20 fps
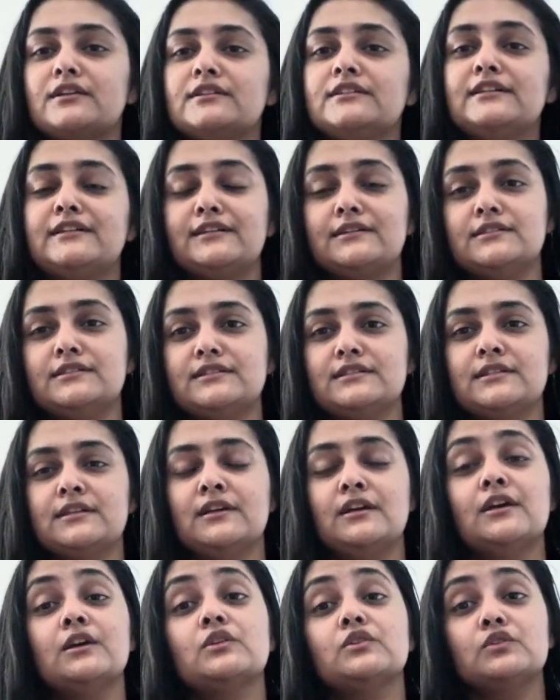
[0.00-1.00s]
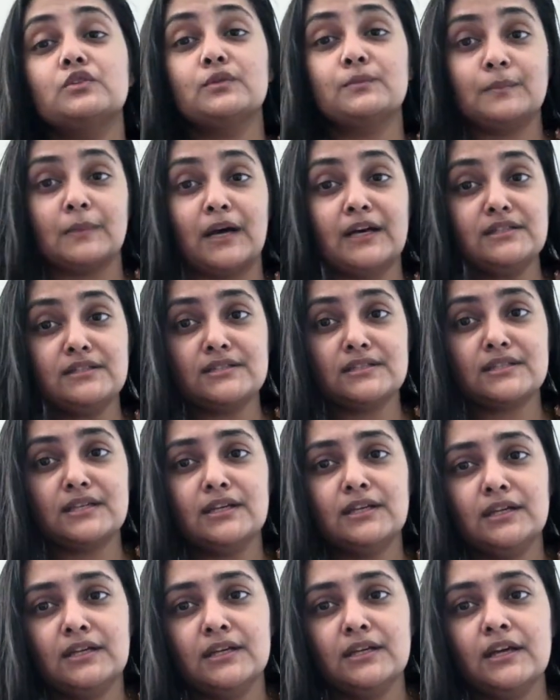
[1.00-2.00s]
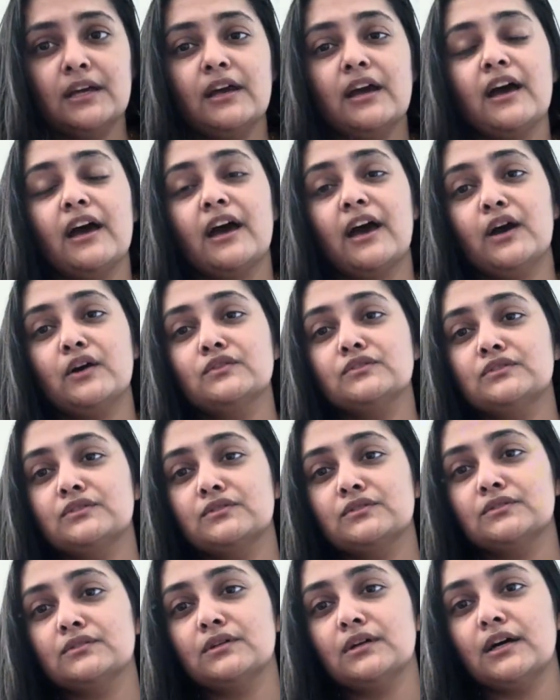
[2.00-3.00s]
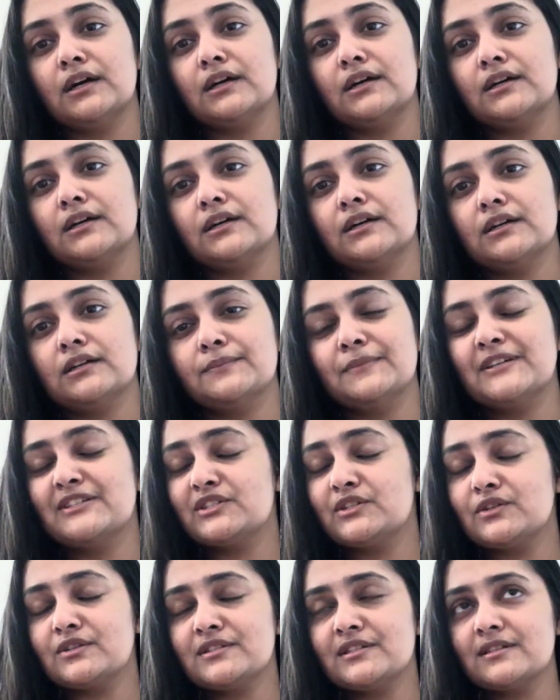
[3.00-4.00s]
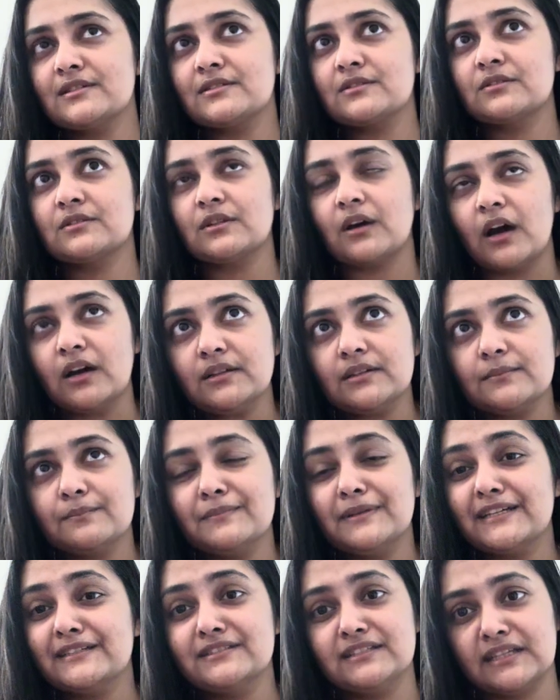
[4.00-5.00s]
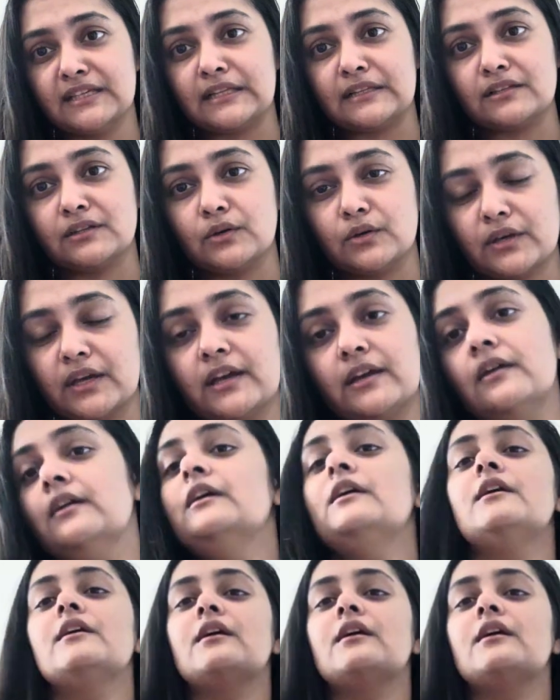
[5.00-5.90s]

girls, you must have to PCOS is not big deal, okay?